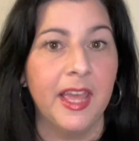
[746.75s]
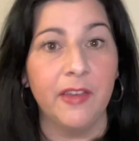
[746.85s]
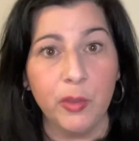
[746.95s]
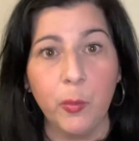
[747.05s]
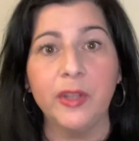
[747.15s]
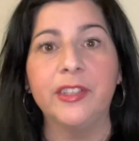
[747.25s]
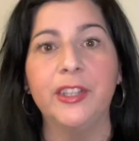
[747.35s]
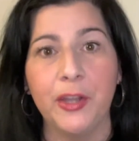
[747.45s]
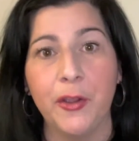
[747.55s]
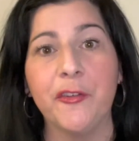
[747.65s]
If you want to
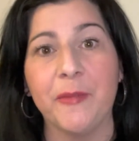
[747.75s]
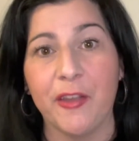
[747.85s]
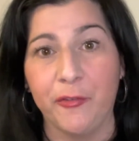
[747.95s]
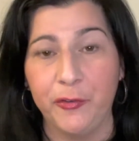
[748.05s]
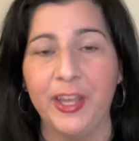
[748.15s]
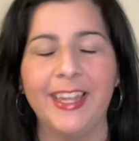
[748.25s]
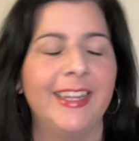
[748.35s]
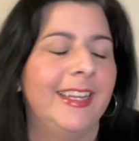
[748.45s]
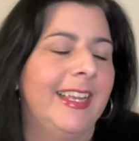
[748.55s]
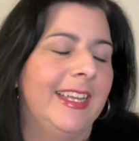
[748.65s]
know if my foot